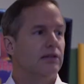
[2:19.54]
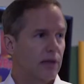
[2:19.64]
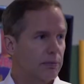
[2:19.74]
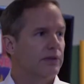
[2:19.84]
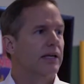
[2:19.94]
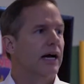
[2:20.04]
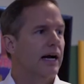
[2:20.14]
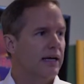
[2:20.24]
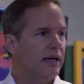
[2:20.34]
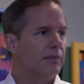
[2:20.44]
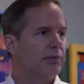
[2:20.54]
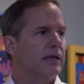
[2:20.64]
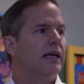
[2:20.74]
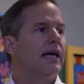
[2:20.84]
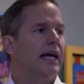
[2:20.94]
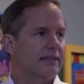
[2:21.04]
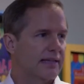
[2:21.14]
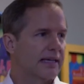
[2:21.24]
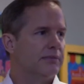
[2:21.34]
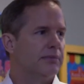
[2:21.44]
call, and taking
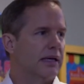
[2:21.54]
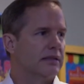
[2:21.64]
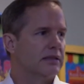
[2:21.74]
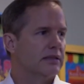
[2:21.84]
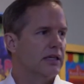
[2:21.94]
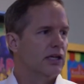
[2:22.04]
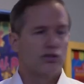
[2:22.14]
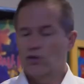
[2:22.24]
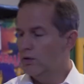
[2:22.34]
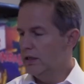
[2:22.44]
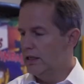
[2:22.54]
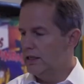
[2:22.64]
care of the kids all at the same time,